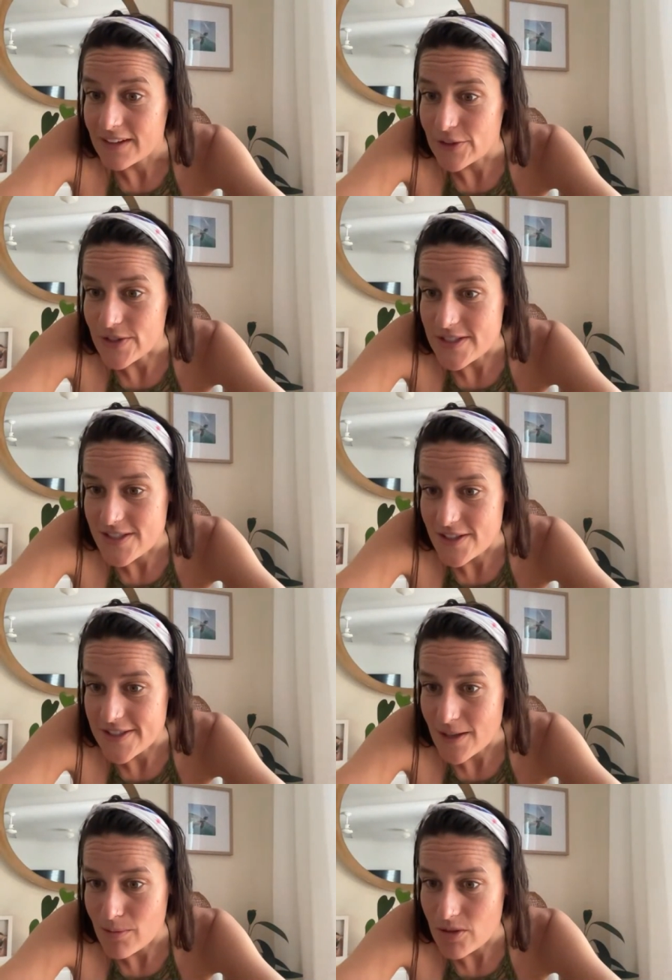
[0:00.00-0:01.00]
Lucas is on a
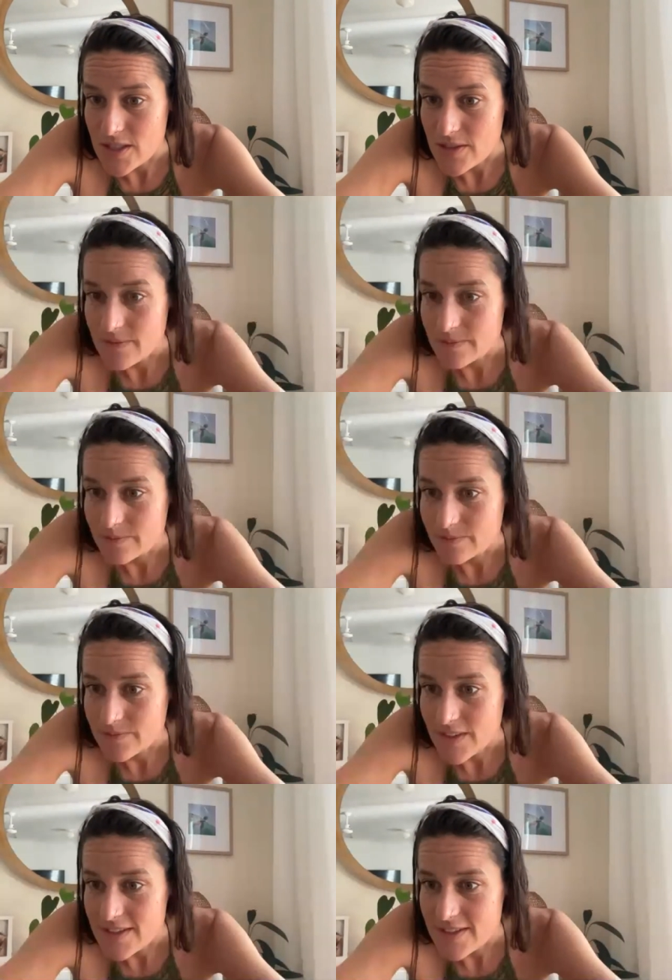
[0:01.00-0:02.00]
sailboat.
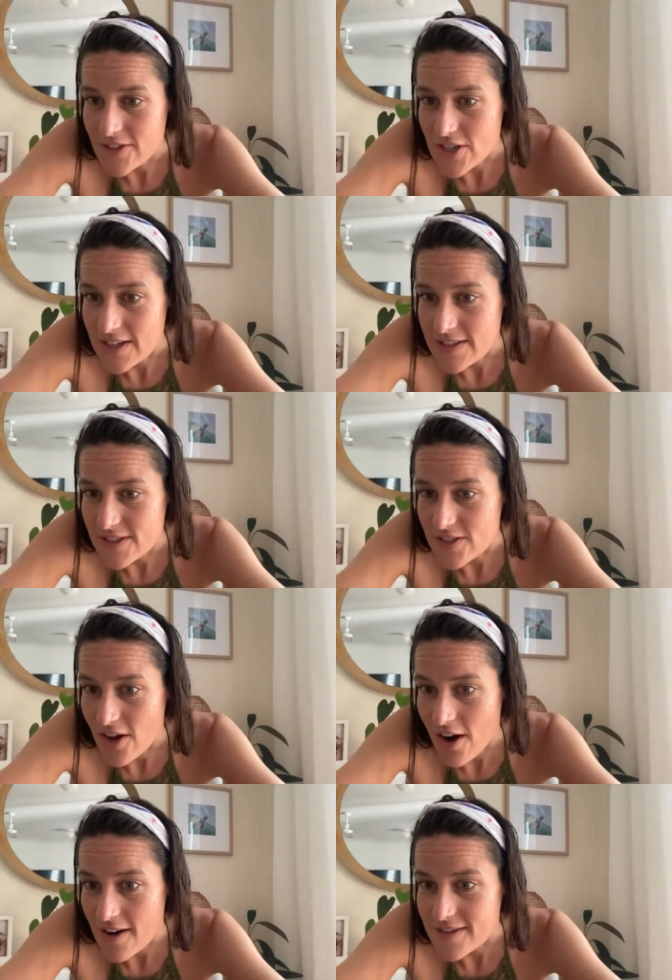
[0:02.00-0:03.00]
Sunshines and
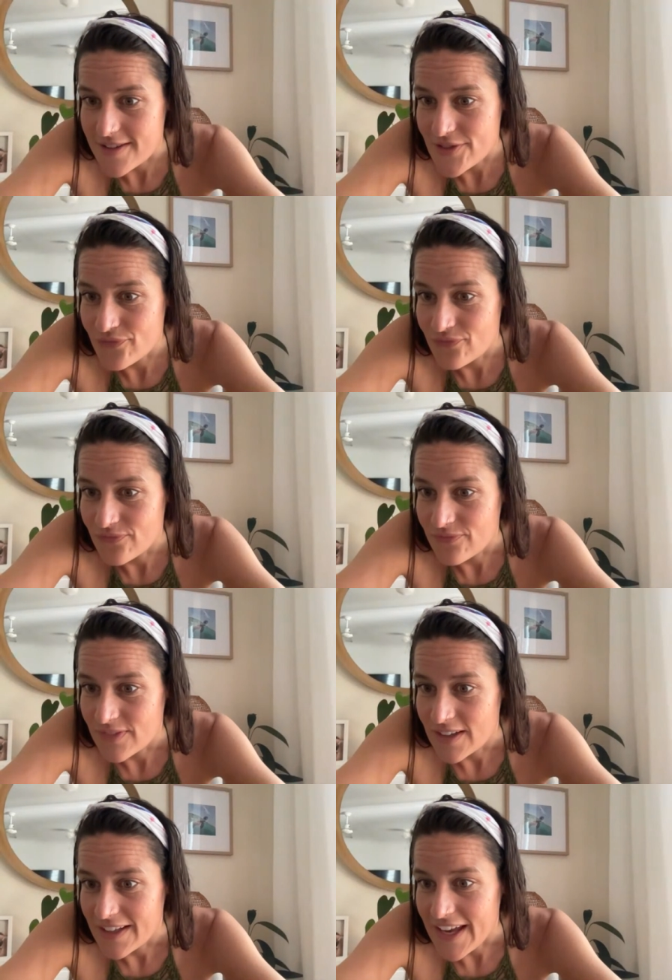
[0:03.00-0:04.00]
stars.
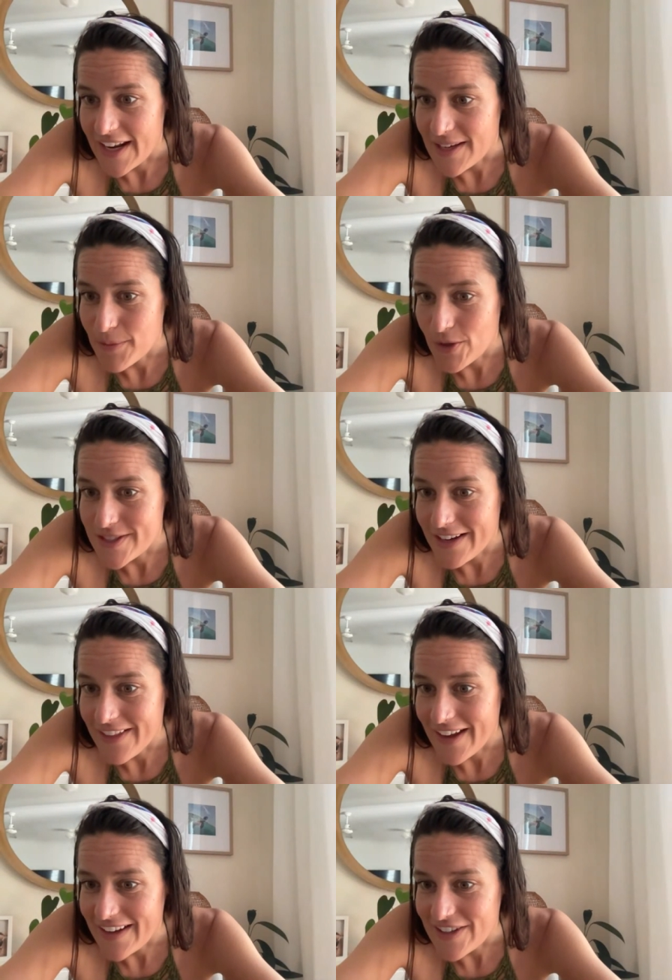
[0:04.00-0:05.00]
Gaining more
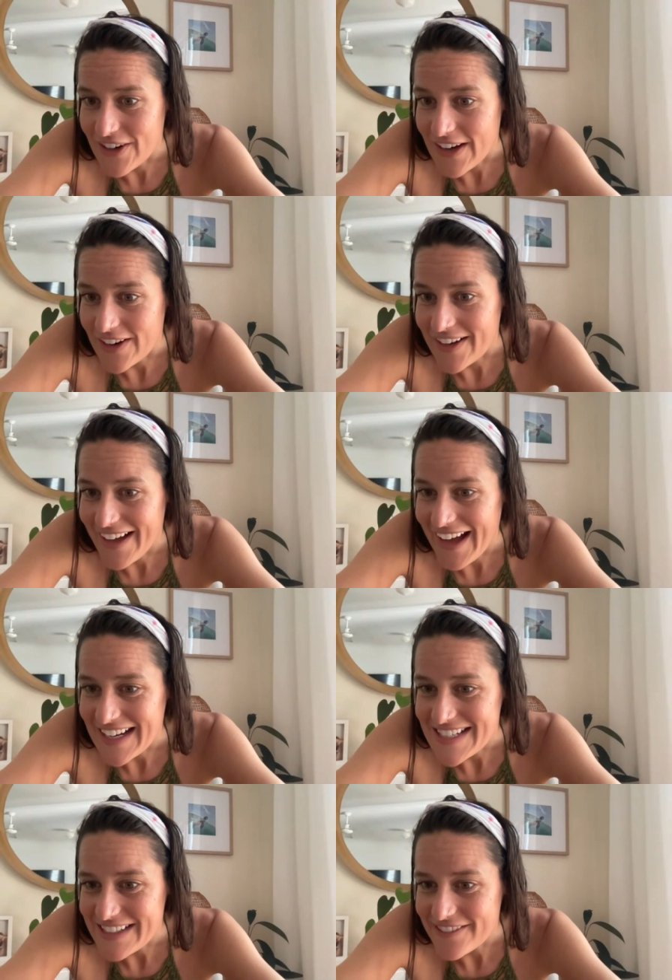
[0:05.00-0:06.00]
daylight in your area. Hi,
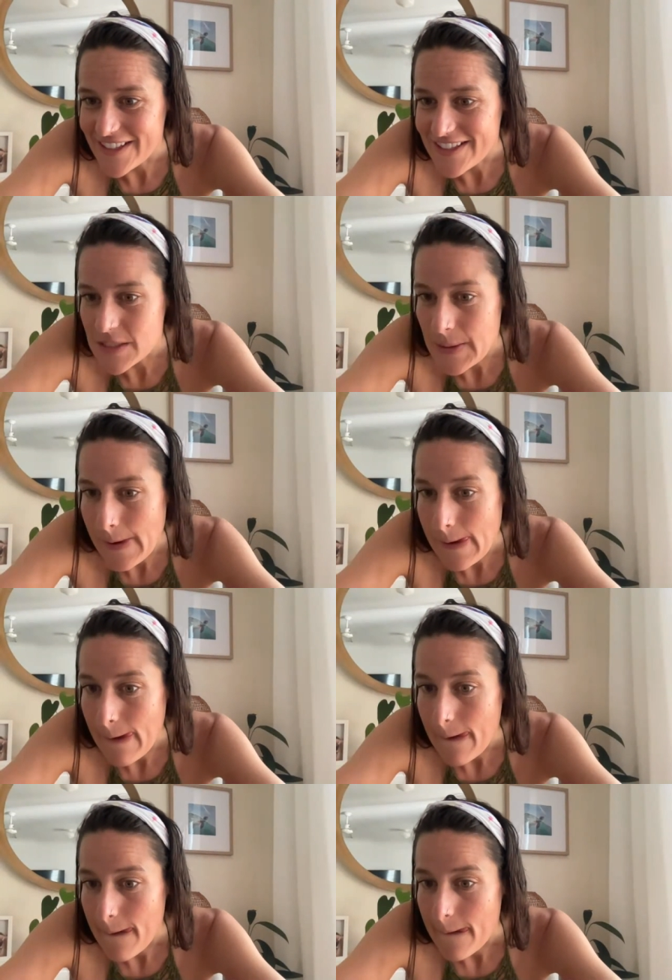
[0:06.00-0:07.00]
Davis.
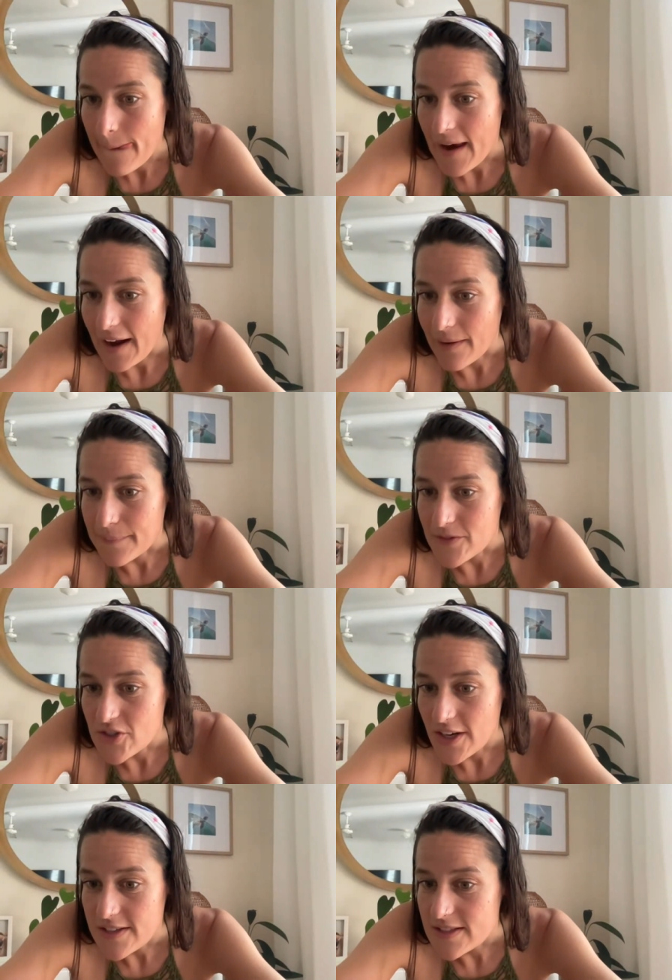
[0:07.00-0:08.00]
I am
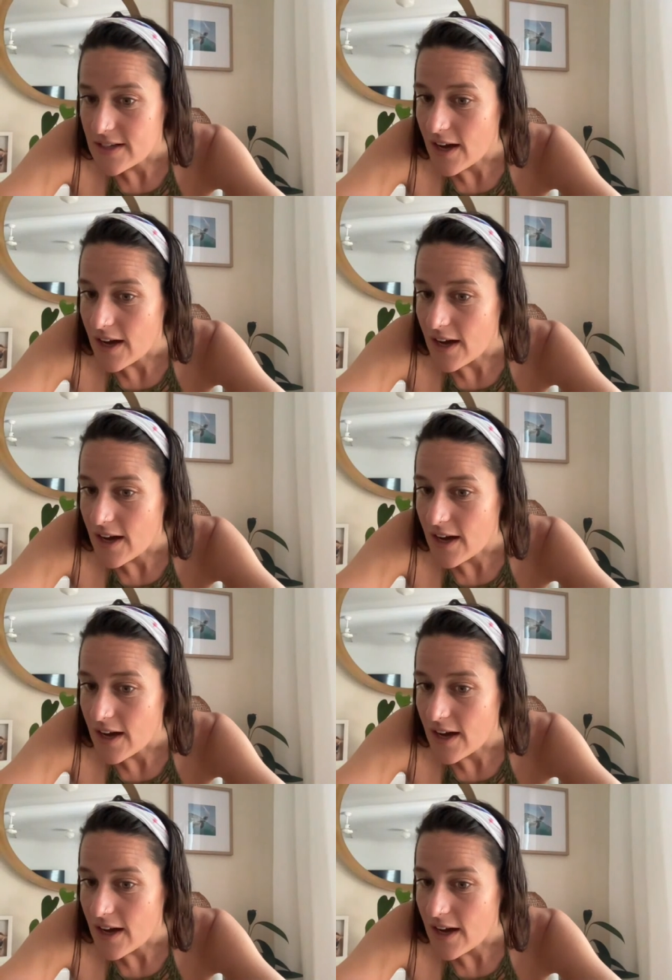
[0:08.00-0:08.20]
just